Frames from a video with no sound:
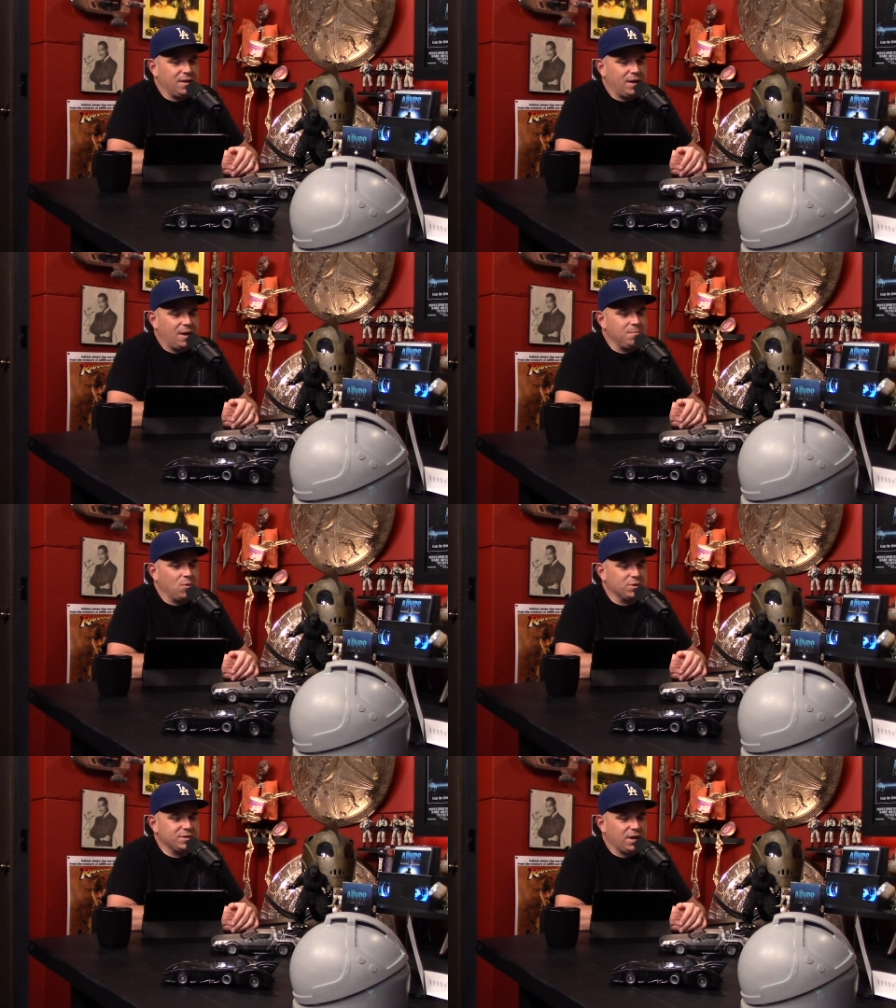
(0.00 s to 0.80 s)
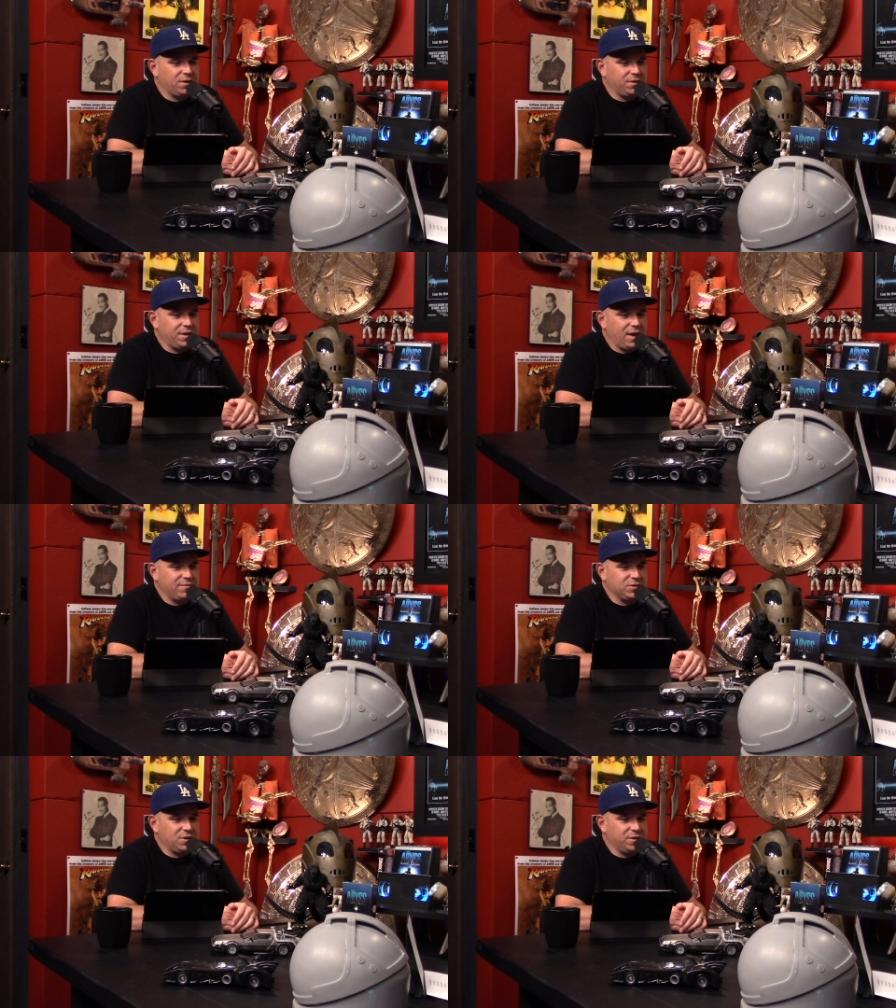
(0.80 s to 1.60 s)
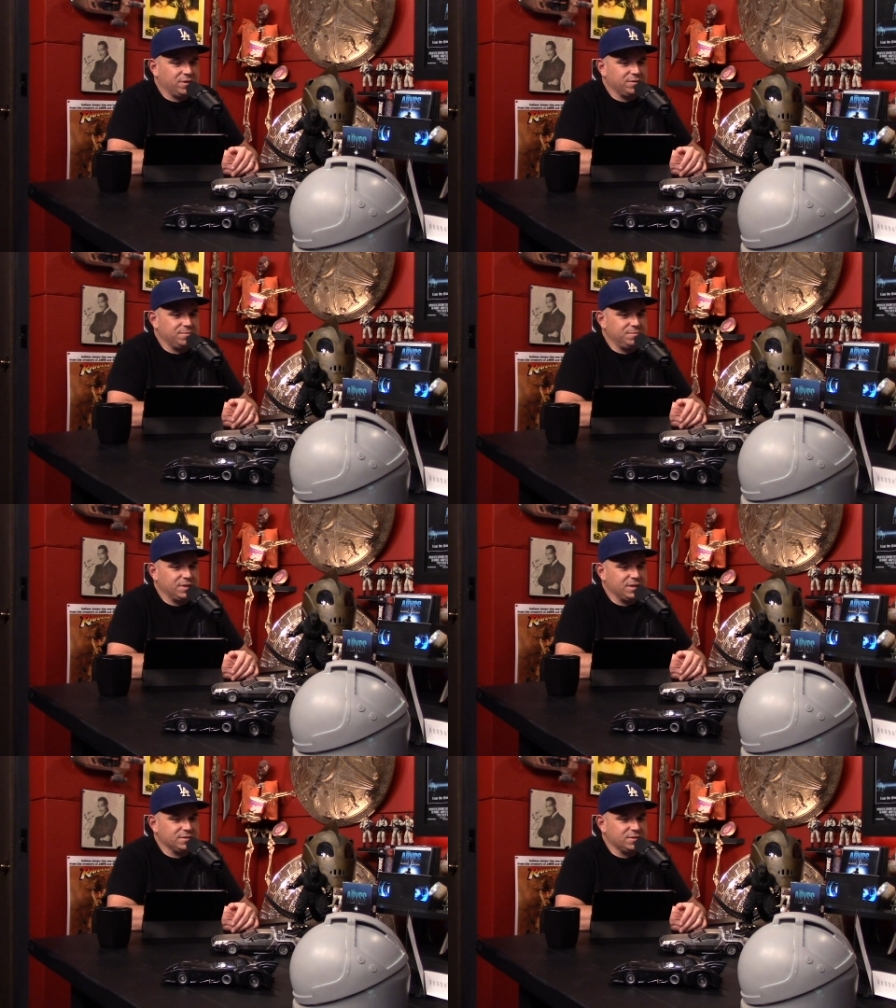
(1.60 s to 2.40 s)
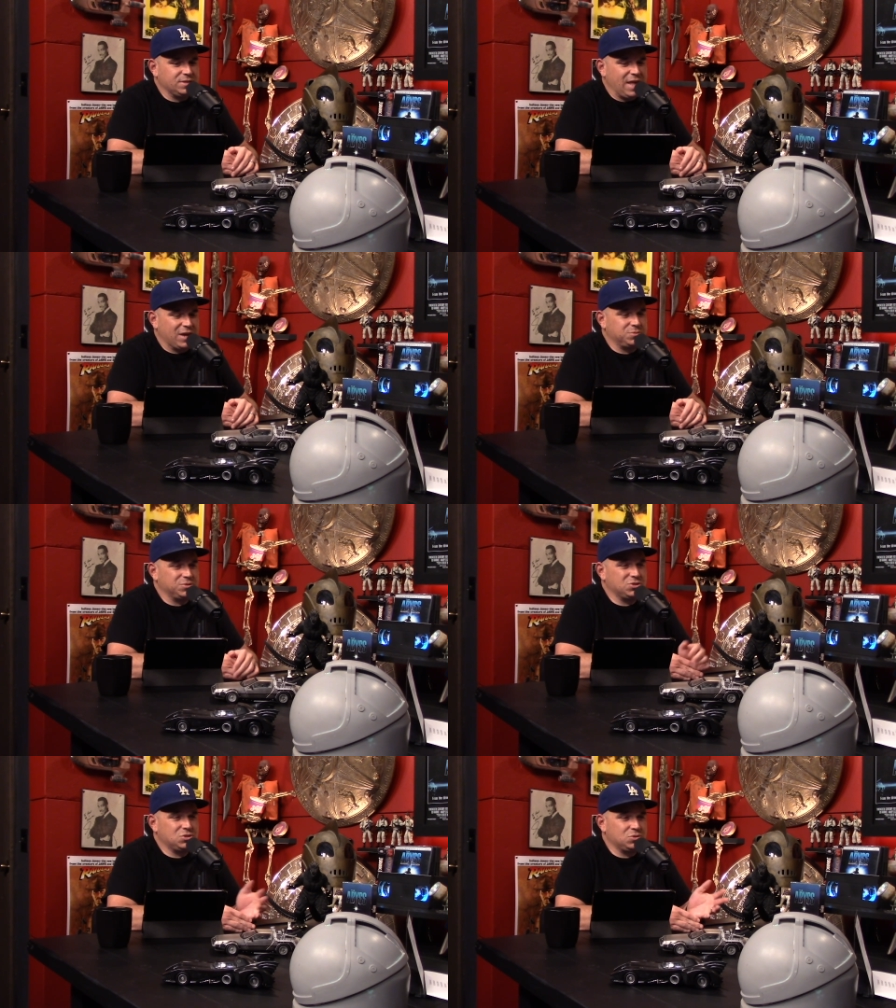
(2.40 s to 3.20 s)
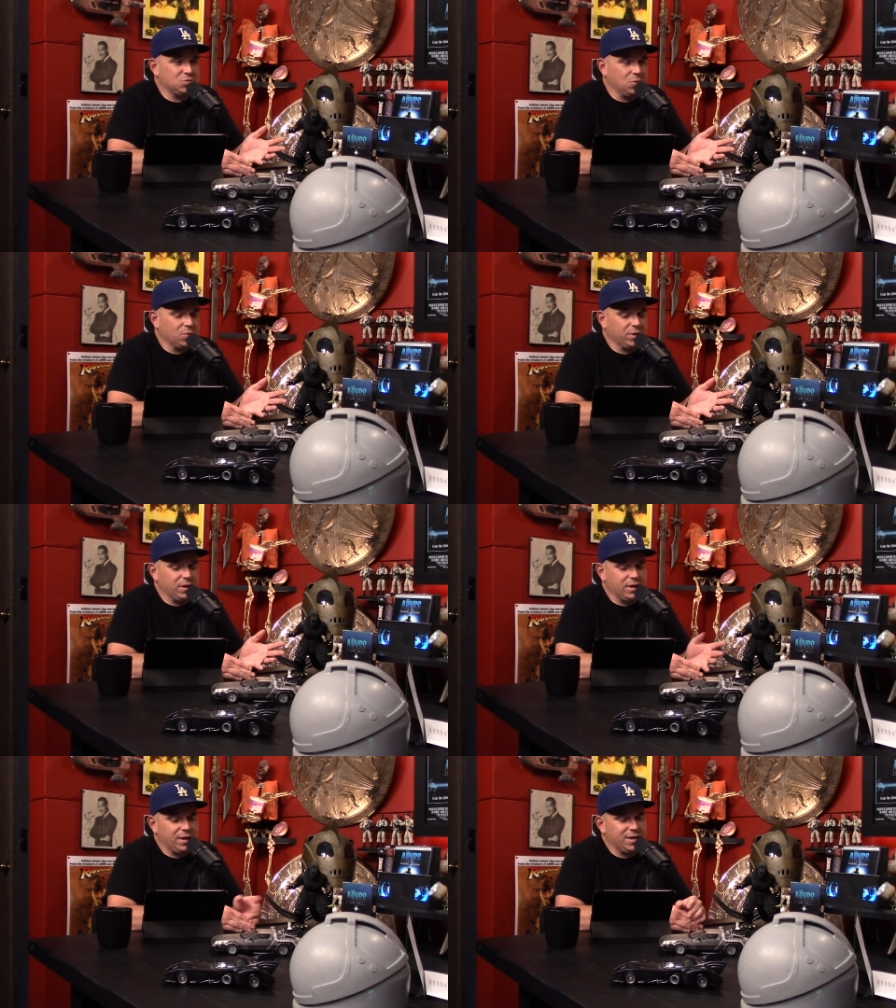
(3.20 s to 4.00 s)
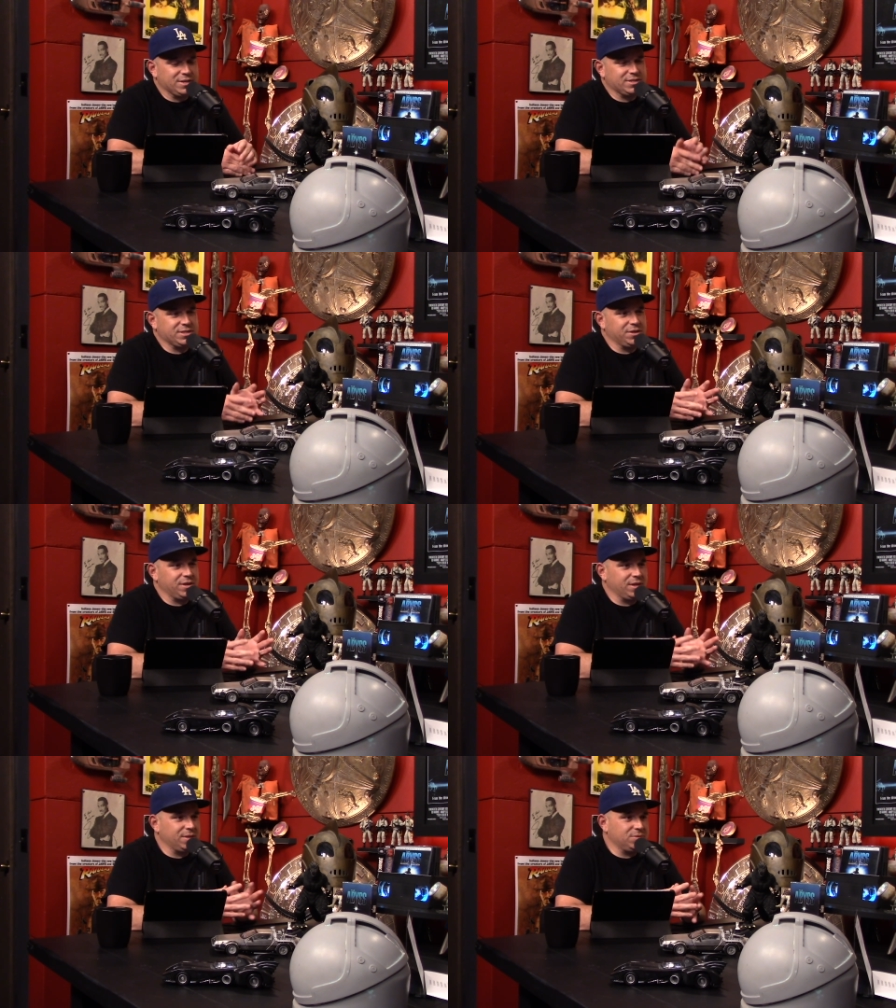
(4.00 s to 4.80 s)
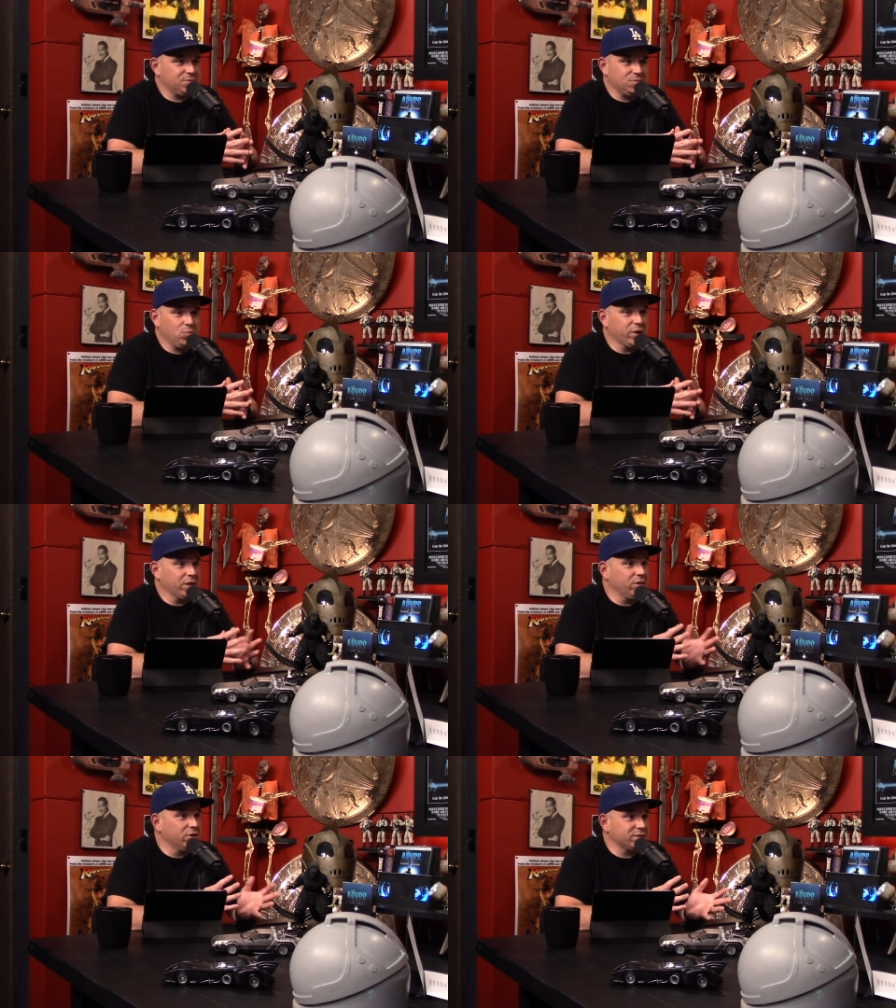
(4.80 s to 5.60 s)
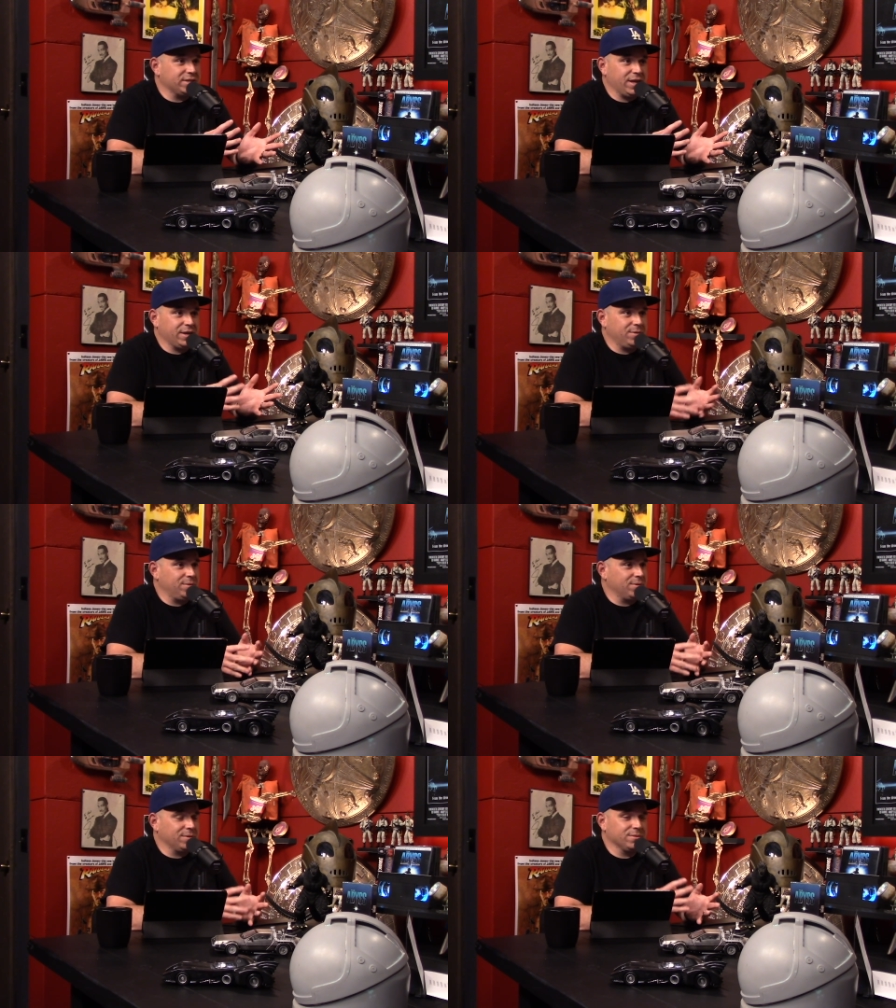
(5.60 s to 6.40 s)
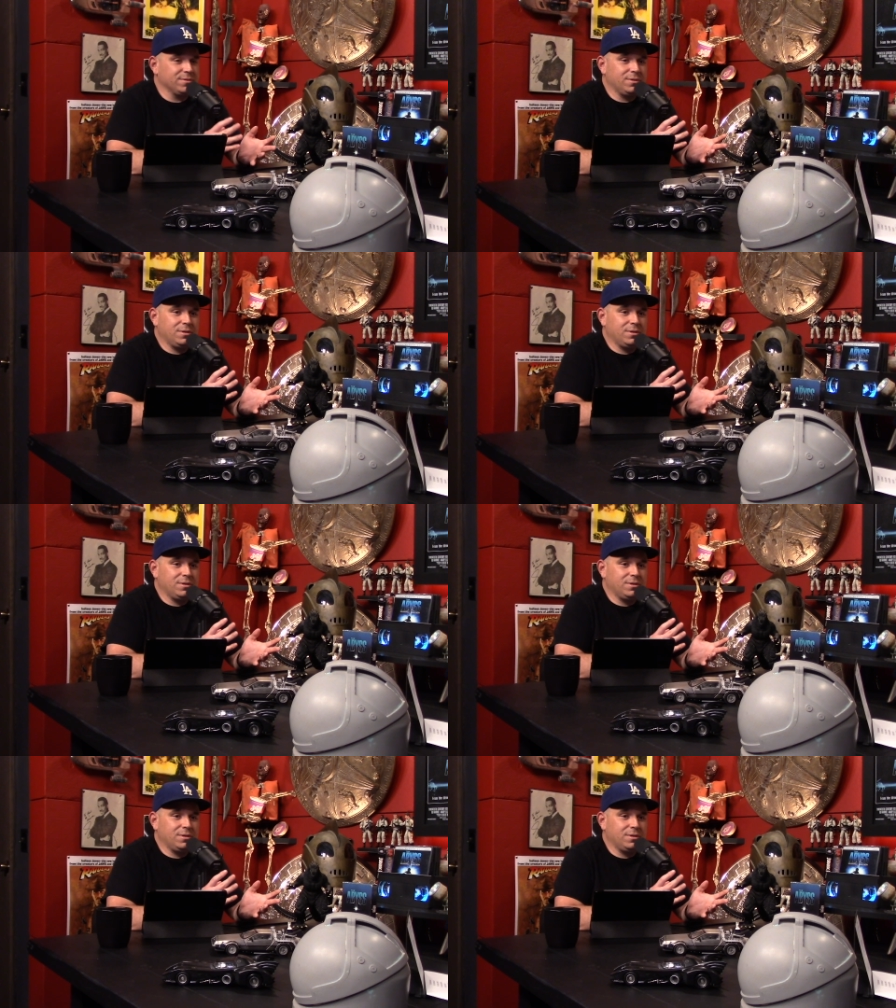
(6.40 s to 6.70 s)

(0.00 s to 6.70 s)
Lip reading: I'm more down on Avatar because of the actual story, not necessarily what it looks like or